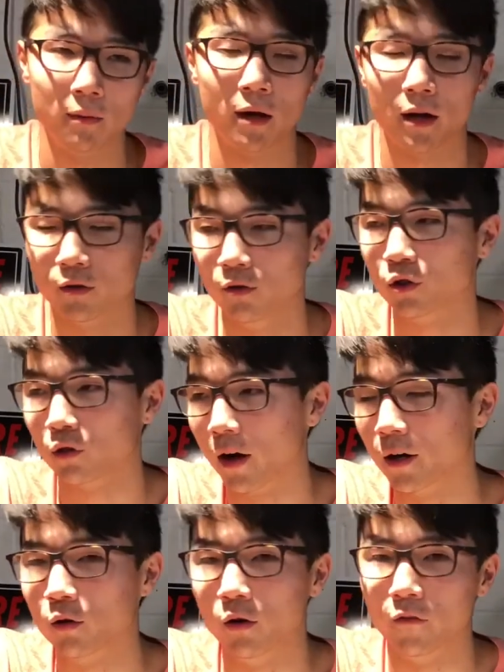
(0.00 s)
I'm not a huge
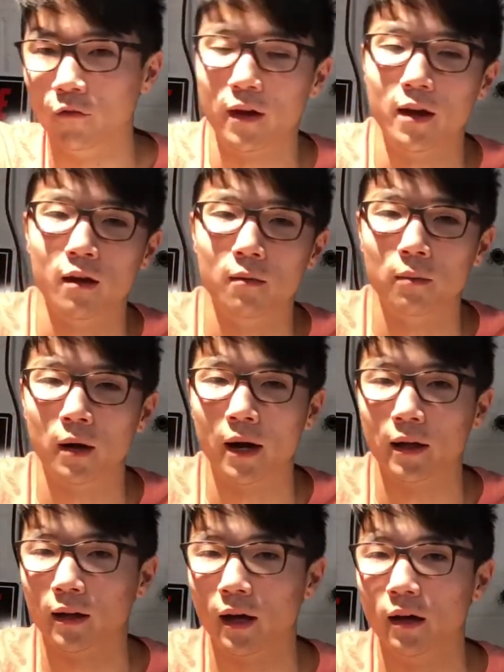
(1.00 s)
grindcore fan, but
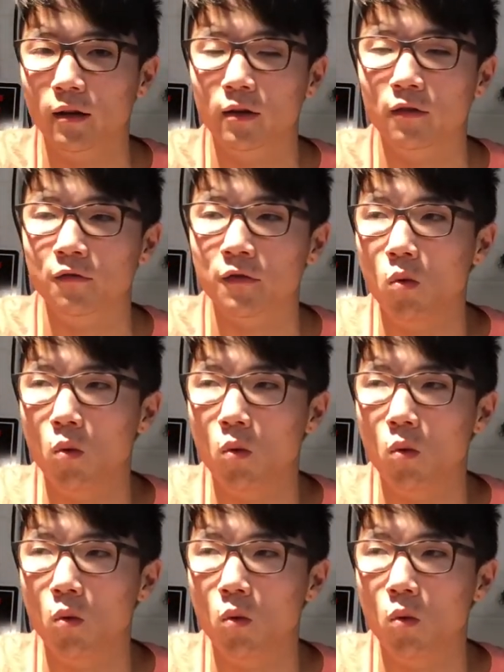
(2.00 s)
I kind of